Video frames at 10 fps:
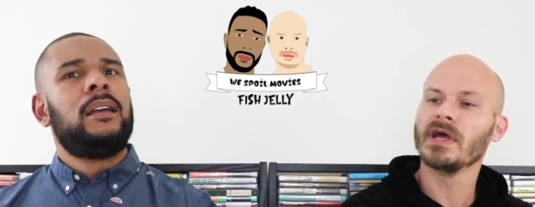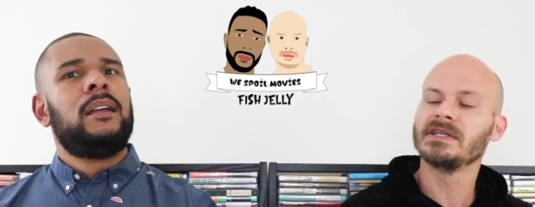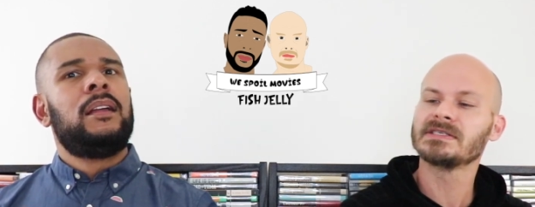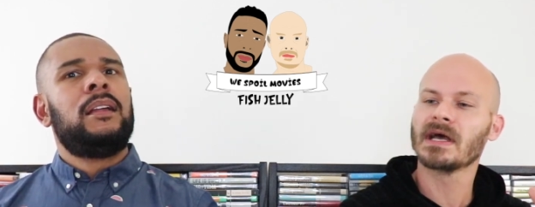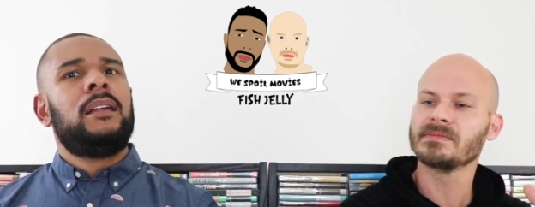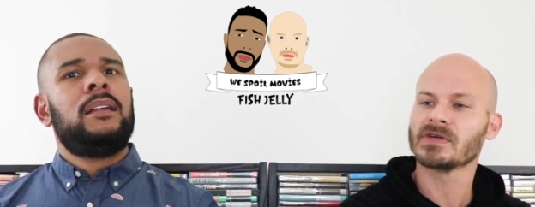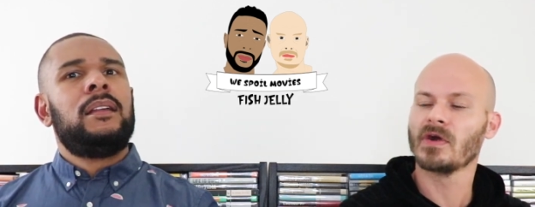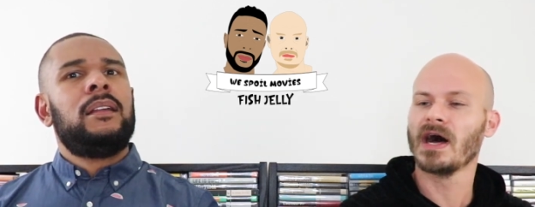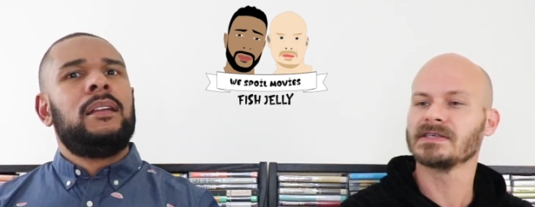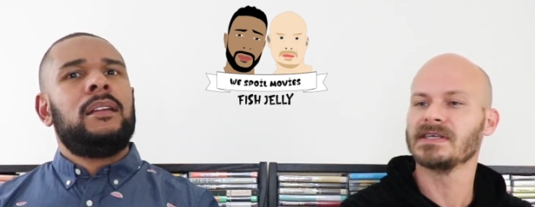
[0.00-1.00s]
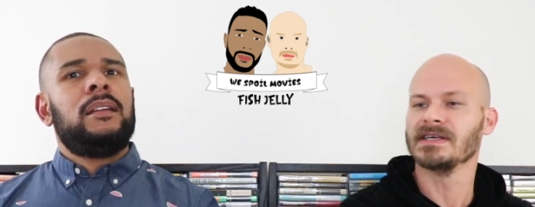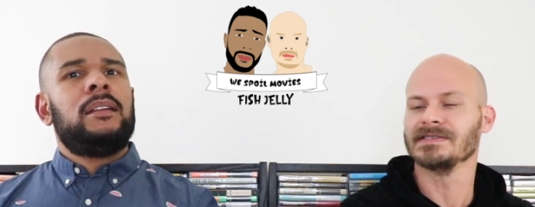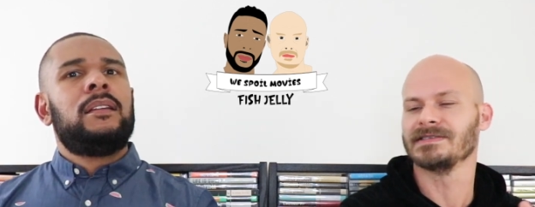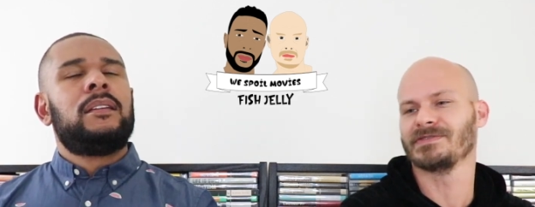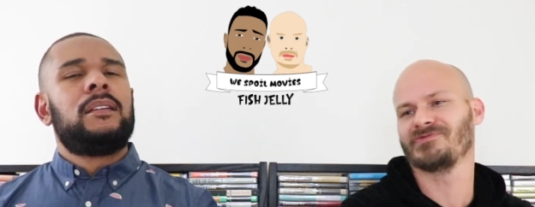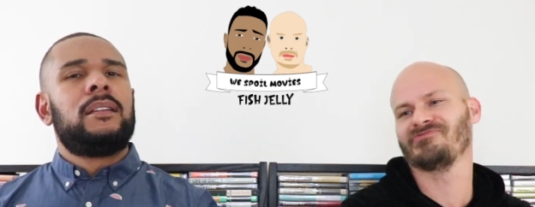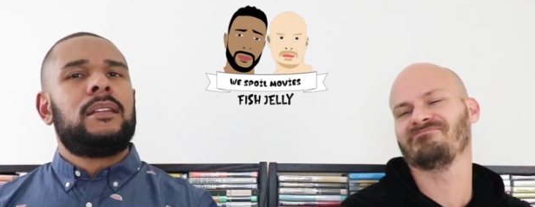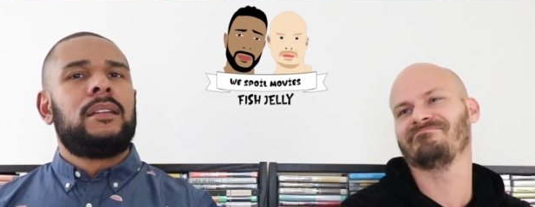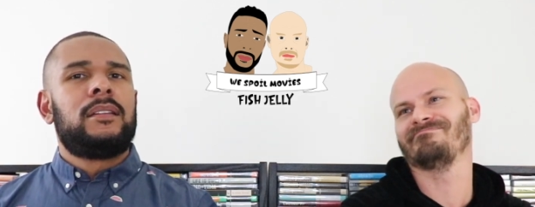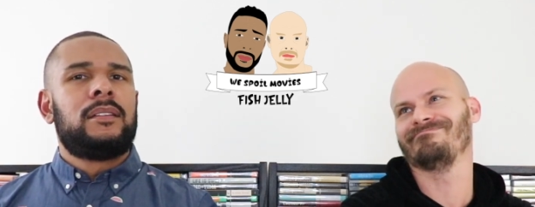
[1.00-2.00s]
Speaker 1: it just comes across as
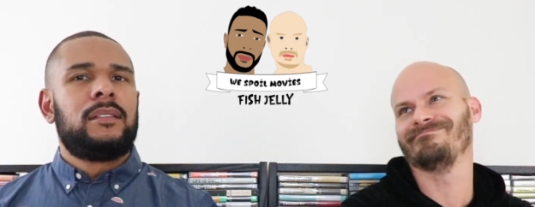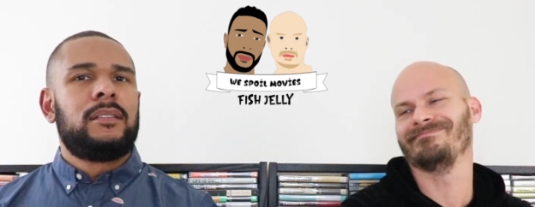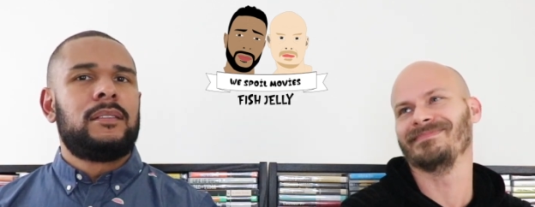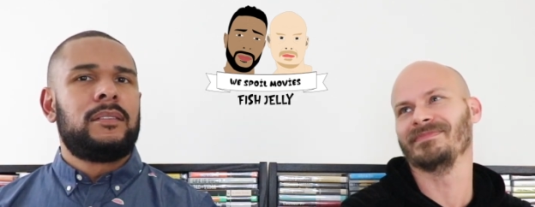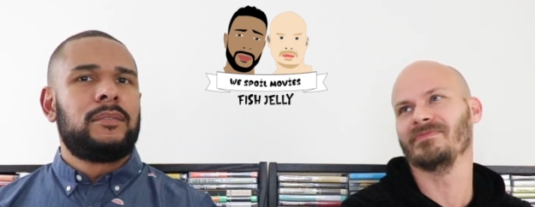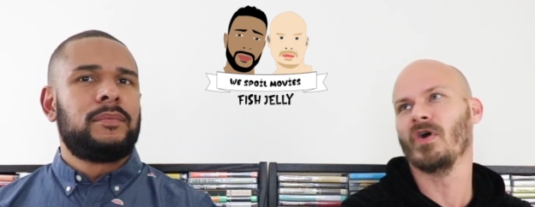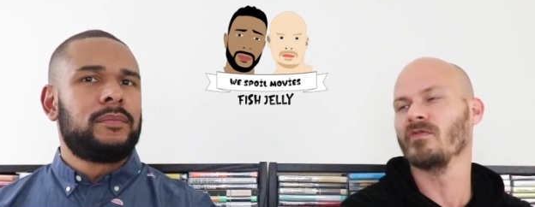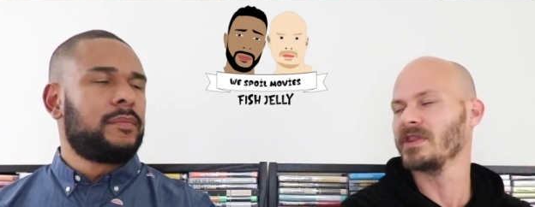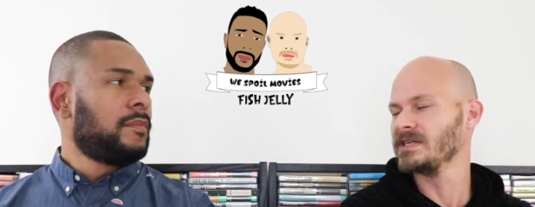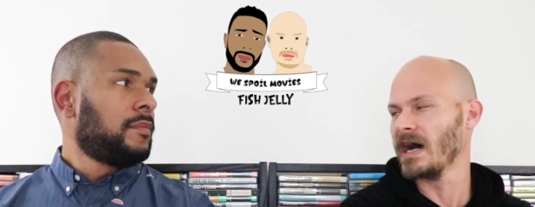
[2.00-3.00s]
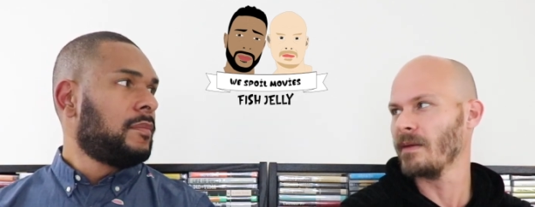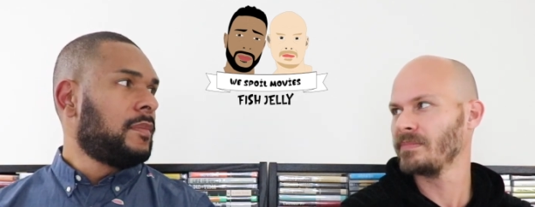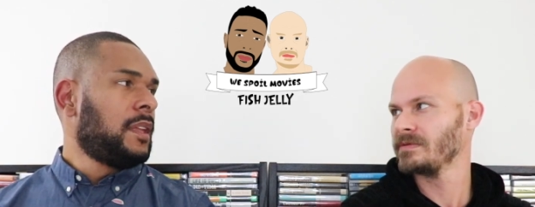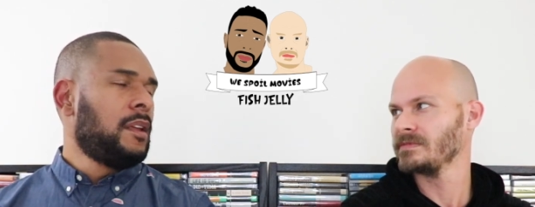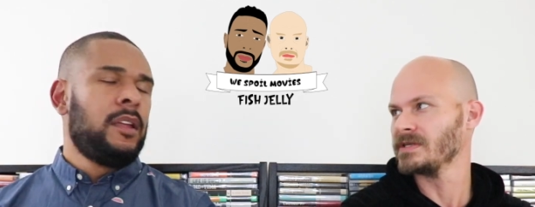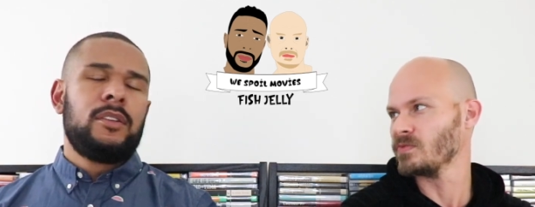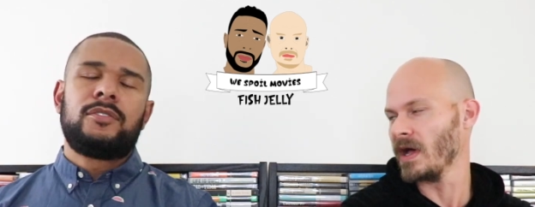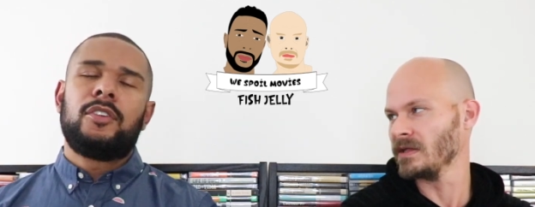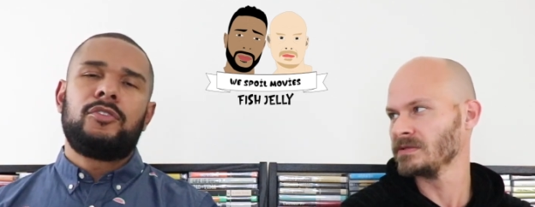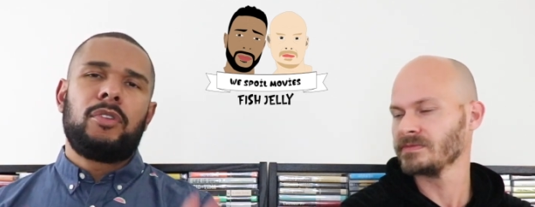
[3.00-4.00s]
over the top as well.
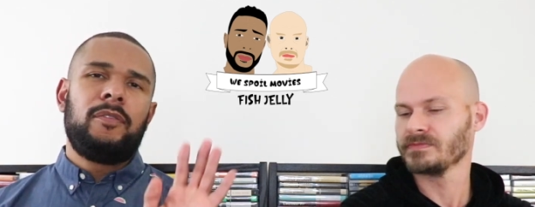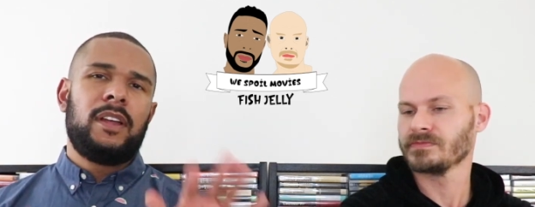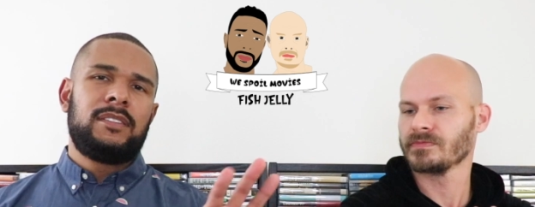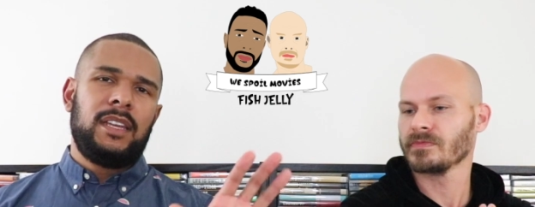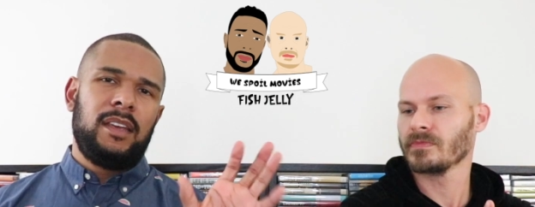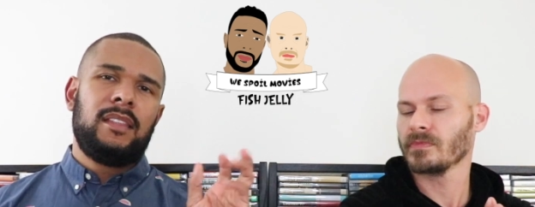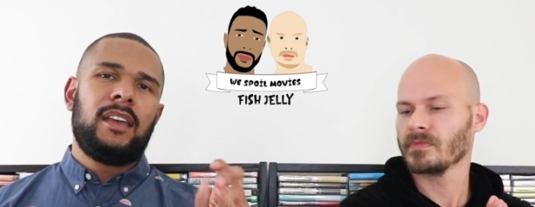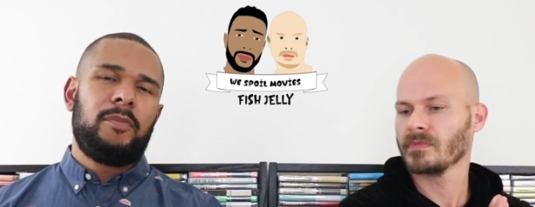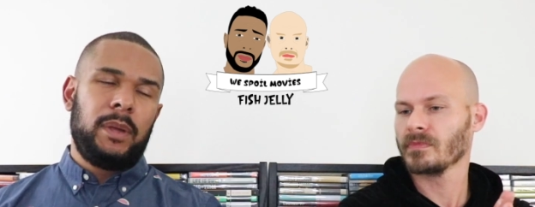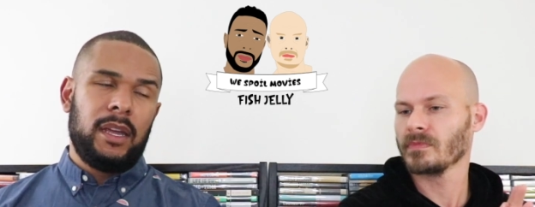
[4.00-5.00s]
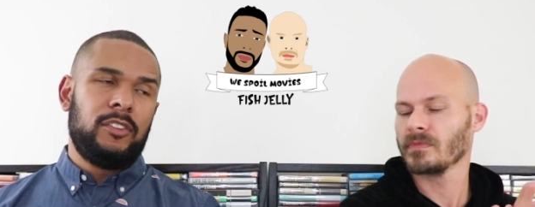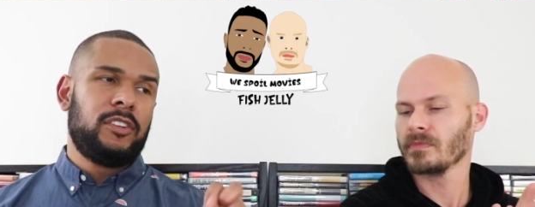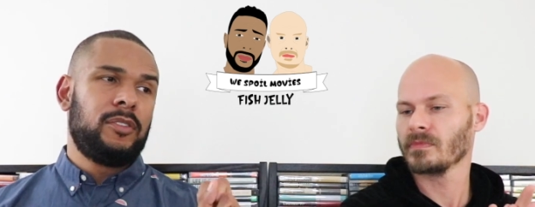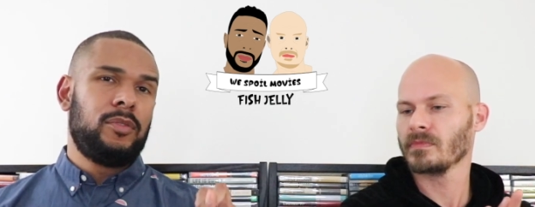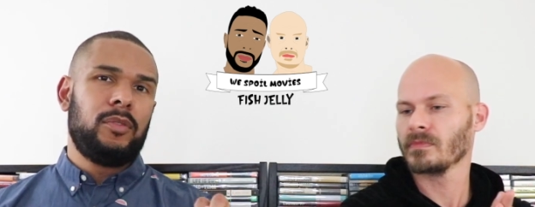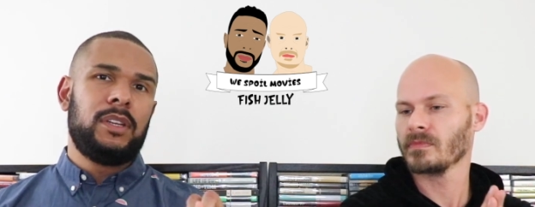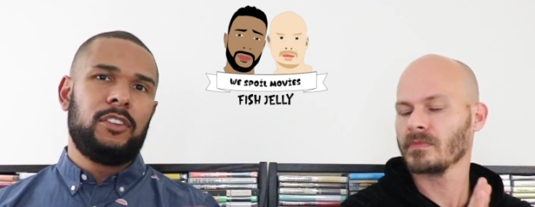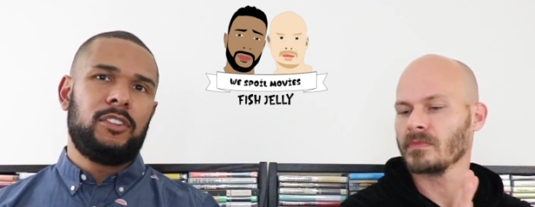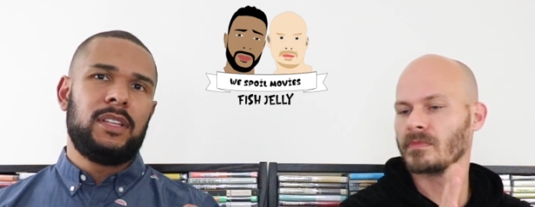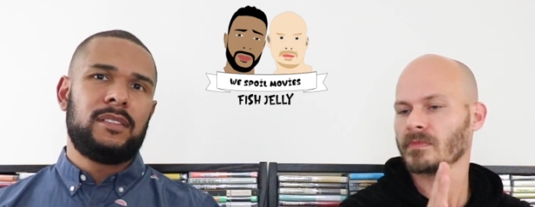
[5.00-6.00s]
So
Speaker 2: Trevante, the FBI agent who
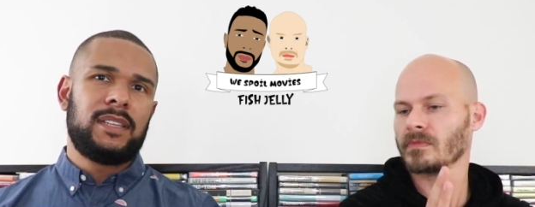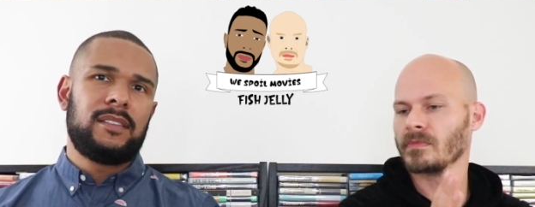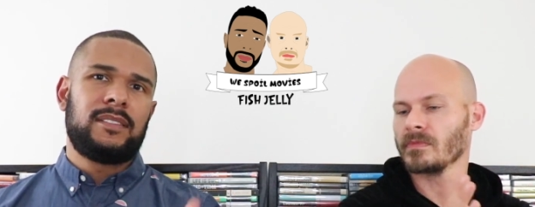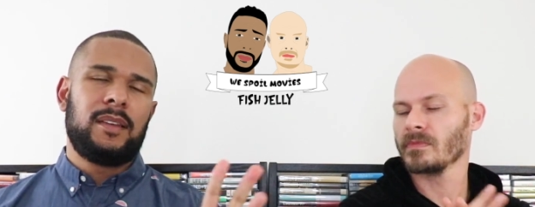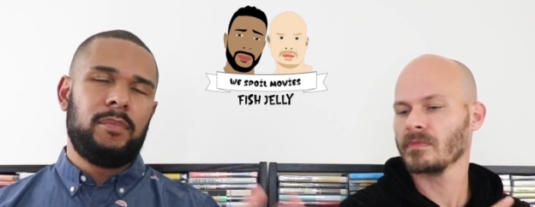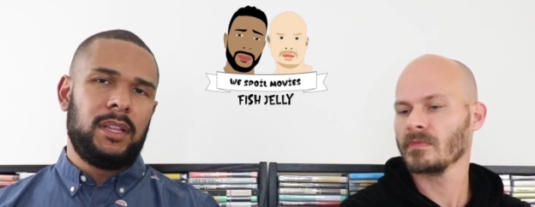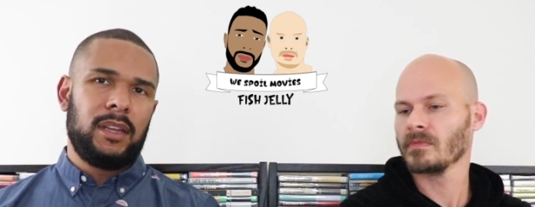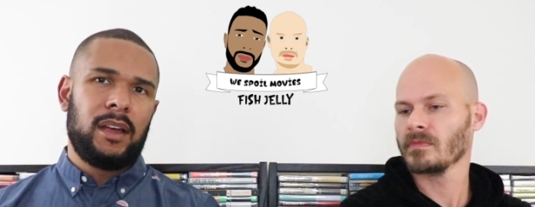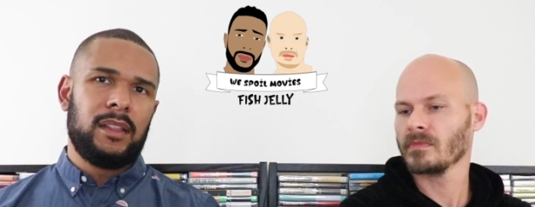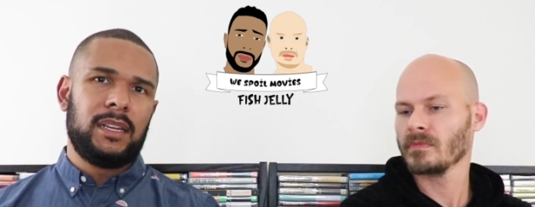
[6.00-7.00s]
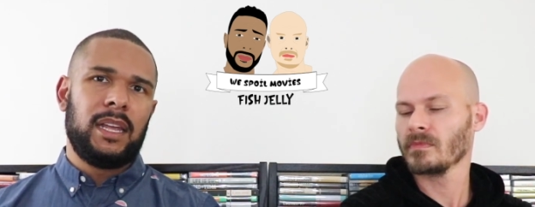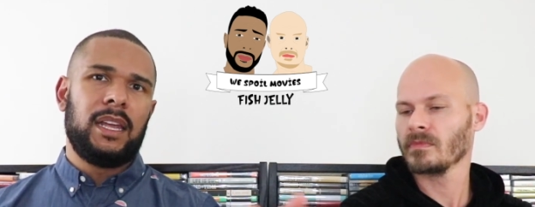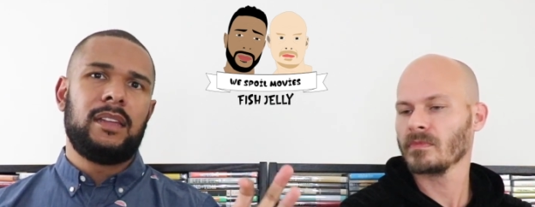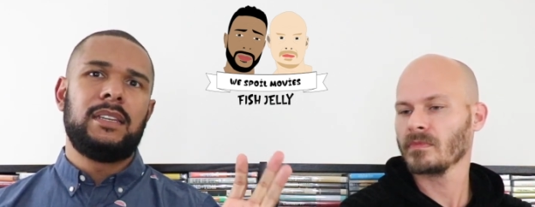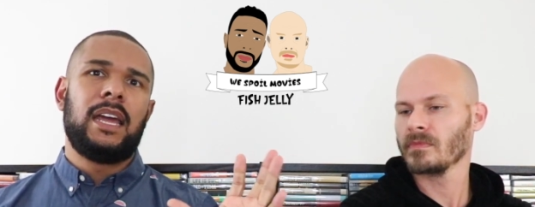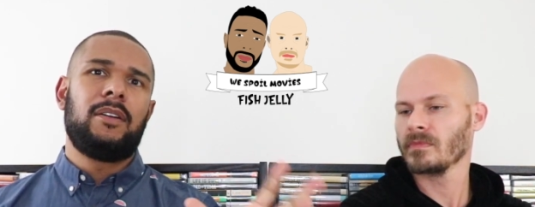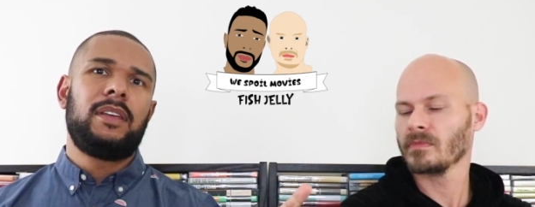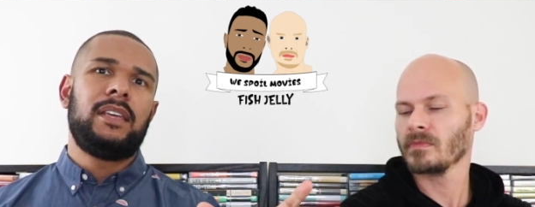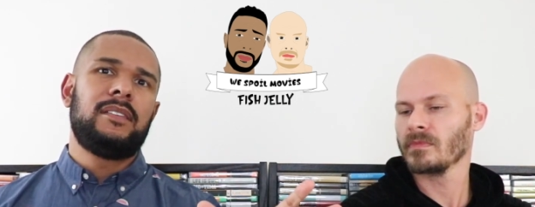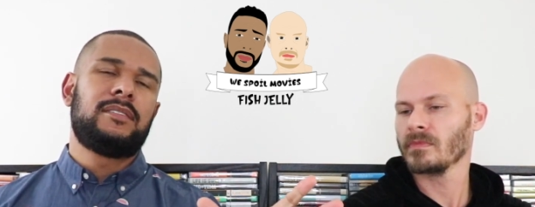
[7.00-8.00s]
initially sets up Billie Holiday, now
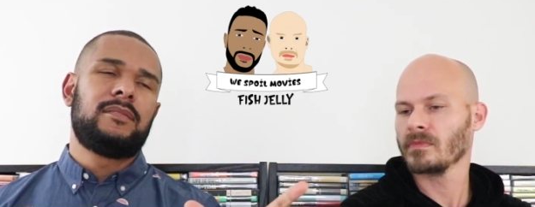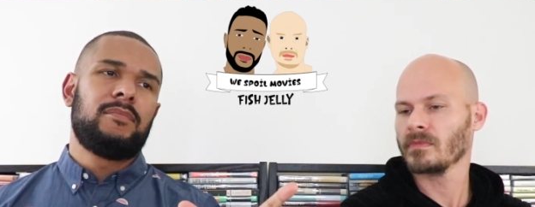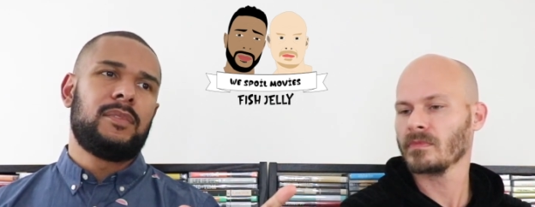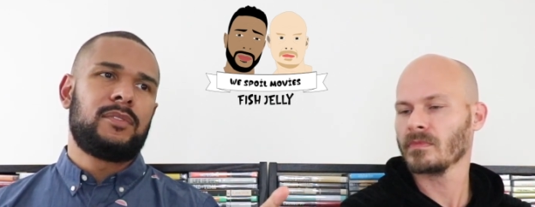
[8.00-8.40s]
he's